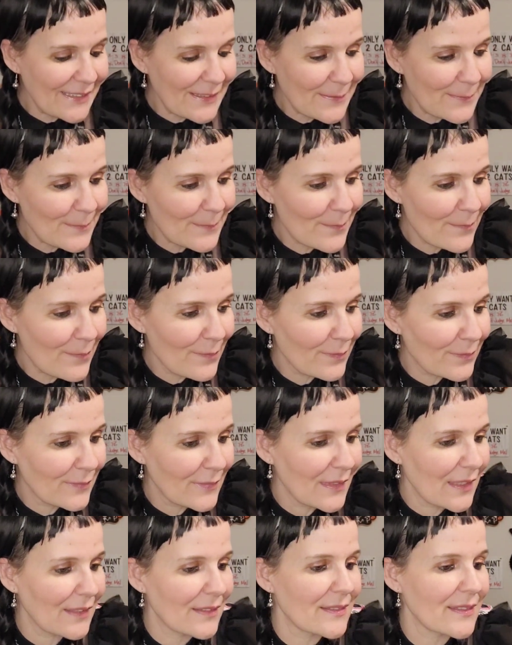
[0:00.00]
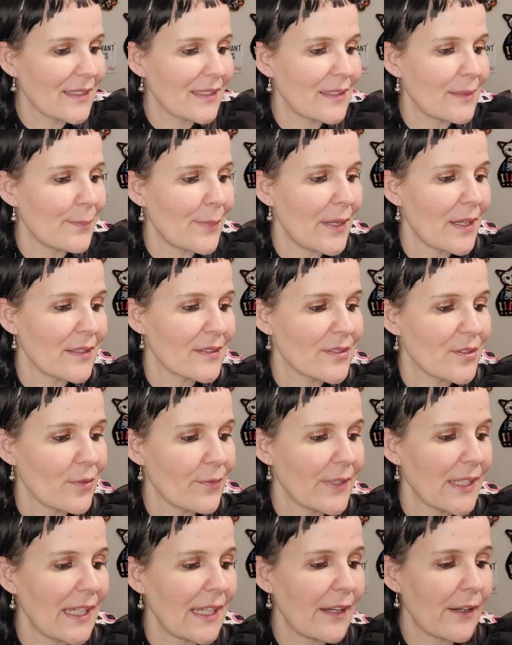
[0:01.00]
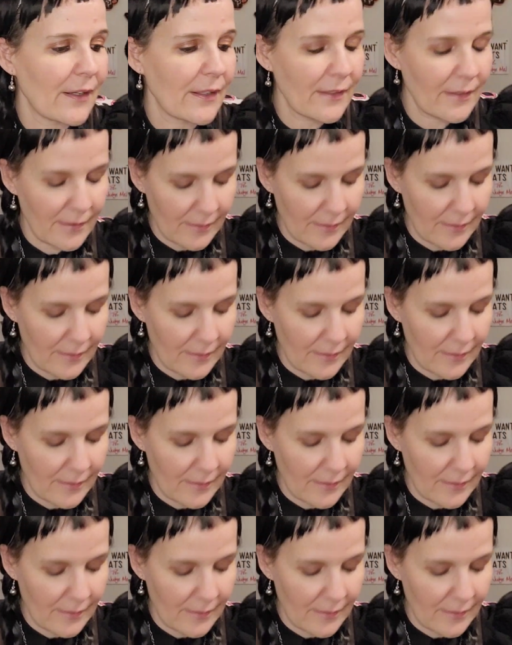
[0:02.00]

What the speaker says: Let's get the box over there.